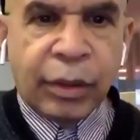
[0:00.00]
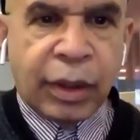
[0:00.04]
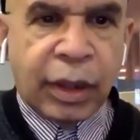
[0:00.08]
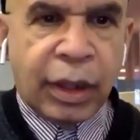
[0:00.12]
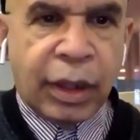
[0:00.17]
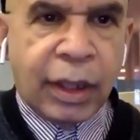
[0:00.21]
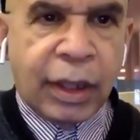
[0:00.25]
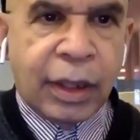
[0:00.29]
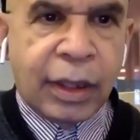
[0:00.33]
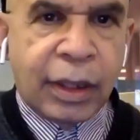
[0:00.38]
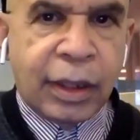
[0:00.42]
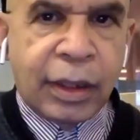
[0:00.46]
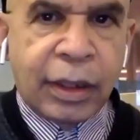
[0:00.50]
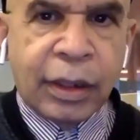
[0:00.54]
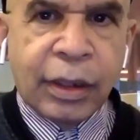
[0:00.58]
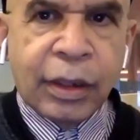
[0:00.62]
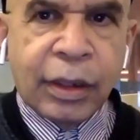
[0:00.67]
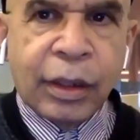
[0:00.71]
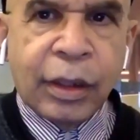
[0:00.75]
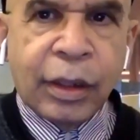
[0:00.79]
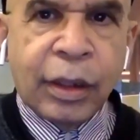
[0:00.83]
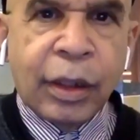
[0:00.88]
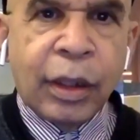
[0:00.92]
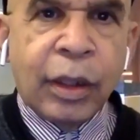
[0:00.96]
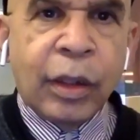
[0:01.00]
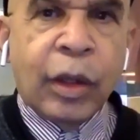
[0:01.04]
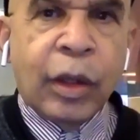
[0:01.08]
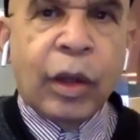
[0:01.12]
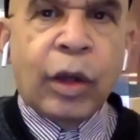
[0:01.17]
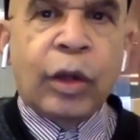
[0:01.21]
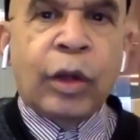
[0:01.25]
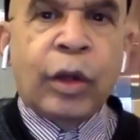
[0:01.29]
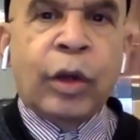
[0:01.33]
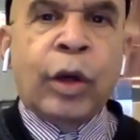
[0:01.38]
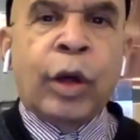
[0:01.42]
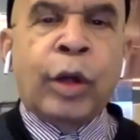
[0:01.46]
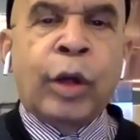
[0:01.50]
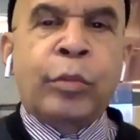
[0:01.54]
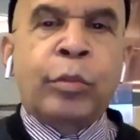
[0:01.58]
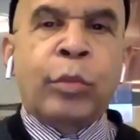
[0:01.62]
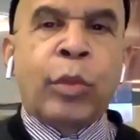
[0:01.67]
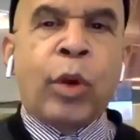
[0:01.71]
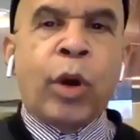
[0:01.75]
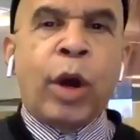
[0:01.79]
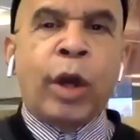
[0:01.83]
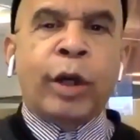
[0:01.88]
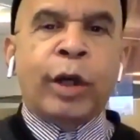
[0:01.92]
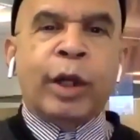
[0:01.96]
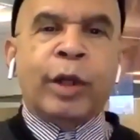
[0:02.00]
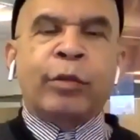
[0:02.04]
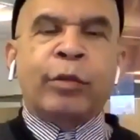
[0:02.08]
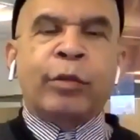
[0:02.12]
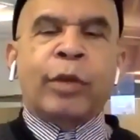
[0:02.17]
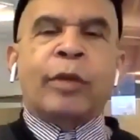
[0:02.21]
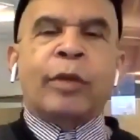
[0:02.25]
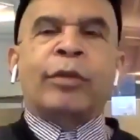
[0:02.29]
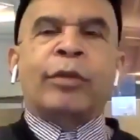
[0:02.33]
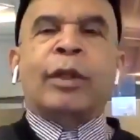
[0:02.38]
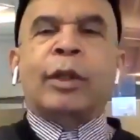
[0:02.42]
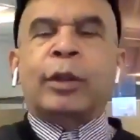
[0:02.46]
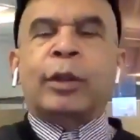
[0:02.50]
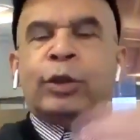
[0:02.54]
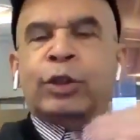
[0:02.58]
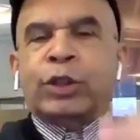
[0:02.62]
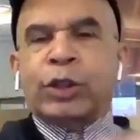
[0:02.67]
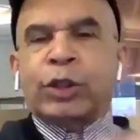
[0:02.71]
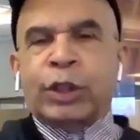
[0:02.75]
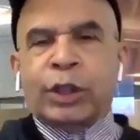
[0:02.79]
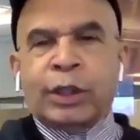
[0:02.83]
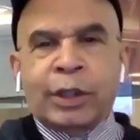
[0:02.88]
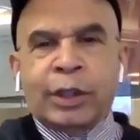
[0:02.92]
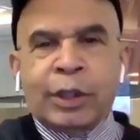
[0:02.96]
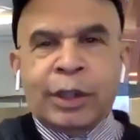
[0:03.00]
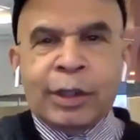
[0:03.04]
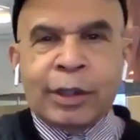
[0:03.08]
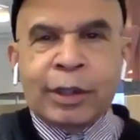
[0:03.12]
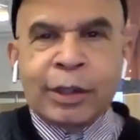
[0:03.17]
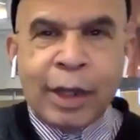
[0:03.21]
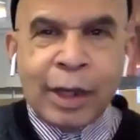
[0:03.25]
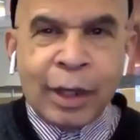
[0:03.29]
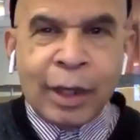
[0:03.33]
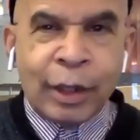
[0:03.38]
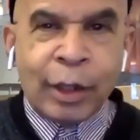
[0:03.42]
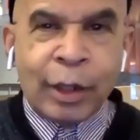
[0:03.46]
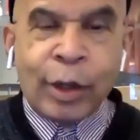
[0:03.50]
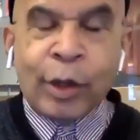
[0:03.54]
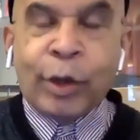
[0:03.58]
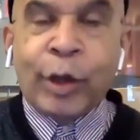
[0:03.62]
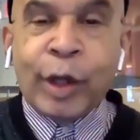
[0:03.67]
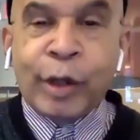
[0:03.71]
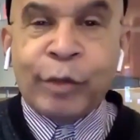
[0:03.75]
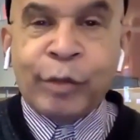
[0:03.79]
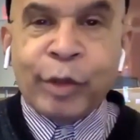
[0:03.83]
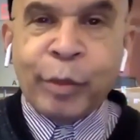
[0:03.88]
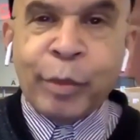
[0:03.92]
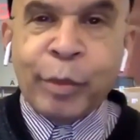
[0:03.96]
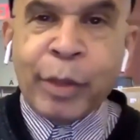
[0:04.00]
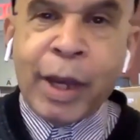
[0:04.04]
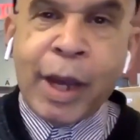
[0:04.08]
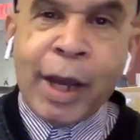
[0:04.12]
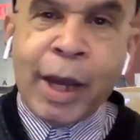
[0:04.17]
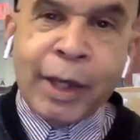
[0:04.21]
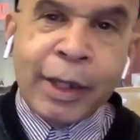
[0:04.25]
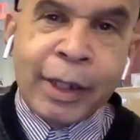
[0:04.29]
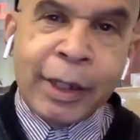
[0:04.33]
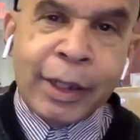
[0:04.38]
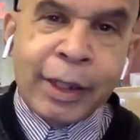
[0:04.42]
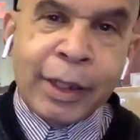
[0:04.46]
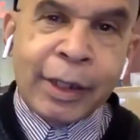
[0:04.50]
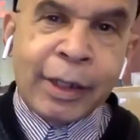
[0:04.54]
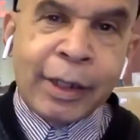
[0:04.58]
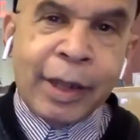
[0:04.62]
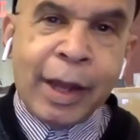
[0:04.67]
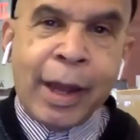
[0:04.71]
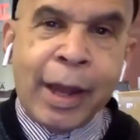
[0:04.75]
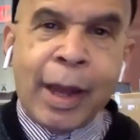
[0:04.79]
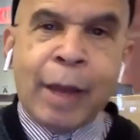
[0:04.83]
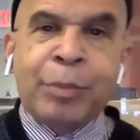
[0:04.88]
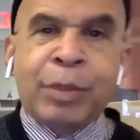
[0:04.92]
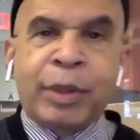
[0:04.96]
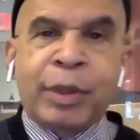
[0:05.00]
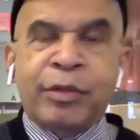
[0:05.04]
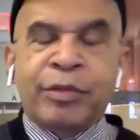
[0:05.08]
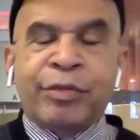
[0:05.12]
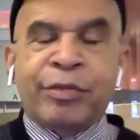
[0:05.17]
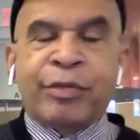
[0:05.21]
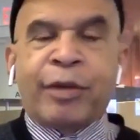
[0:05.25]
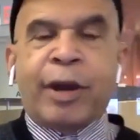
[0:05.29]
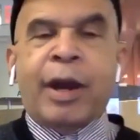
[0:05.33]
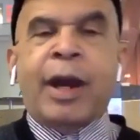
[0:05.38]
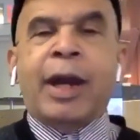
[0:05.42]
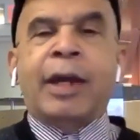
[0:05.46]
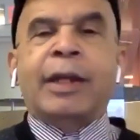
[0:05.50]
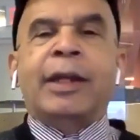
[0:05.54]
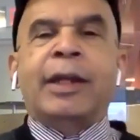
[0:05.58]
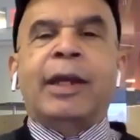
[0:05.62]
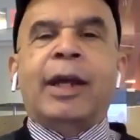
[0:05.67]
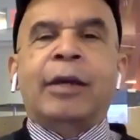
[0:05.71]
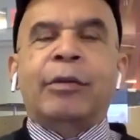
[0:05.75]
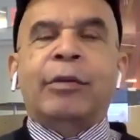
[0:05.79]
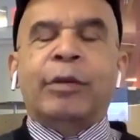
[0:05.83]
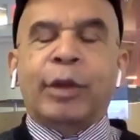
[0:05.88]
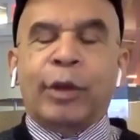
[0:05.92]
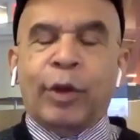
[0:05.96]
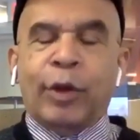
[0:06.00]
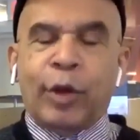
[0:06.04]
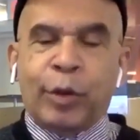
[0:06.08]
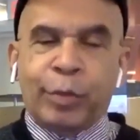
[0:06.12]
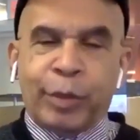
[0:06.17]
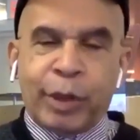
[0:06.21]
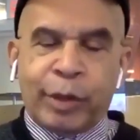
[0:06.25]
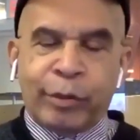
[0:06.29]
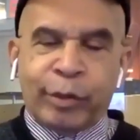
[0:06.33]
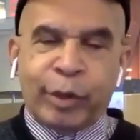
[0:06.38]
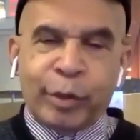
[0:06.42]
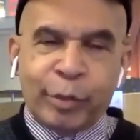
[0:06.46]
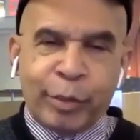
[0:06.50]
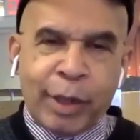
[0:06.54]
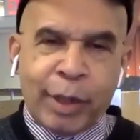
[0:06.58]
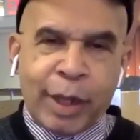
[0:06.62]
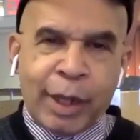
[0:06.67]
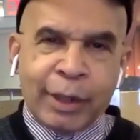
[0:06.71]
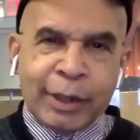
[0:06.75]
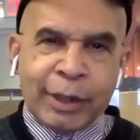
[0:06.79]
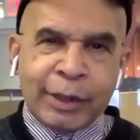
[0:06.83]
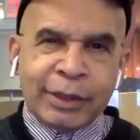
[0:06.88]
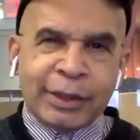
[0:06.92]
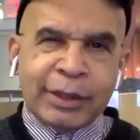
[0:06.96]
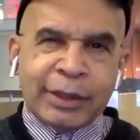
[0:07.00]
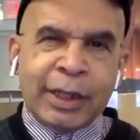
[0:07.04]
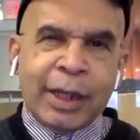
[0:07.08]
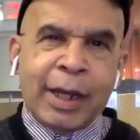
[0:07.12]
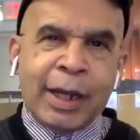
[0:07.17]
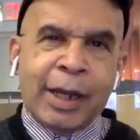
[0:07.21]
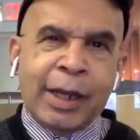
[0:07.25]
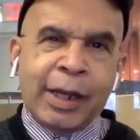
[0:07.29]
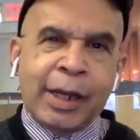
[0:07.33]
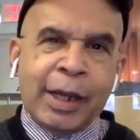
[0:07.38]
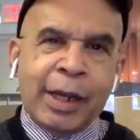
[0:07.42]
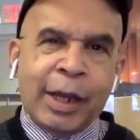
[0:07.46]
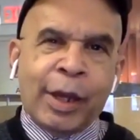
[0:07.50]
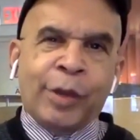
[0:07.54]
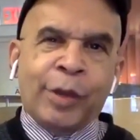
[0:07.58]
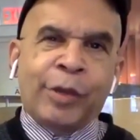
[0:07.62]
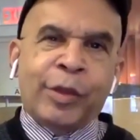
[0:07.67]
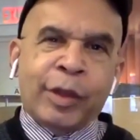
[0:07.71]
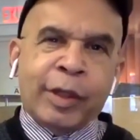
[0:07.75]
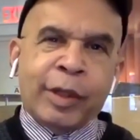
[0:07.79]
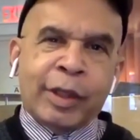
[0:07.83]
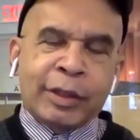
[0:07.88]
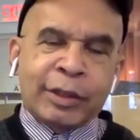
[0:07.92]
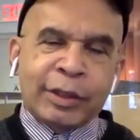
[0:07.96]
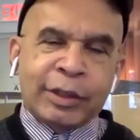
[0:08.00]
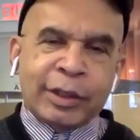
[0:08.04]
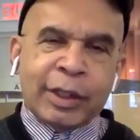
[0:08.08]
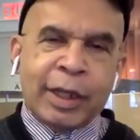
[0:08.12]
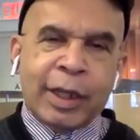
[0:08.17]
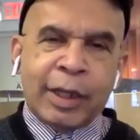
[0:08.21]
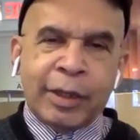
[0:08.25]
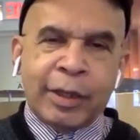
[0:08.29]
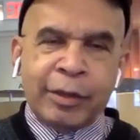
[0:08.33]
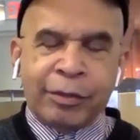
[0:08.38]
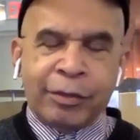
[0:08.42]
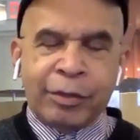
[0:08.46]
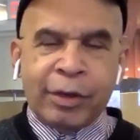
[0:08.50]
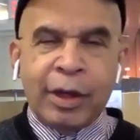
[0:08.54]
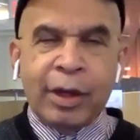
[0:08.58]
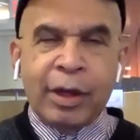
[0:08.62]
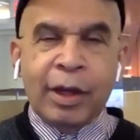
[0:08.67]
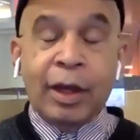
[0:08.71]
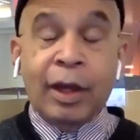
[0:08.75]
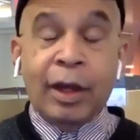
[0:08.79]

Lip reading: Okay. Good morning, Revolution, and hello, everybody, and happy Friday. We hope everybody's staying healthy and safe,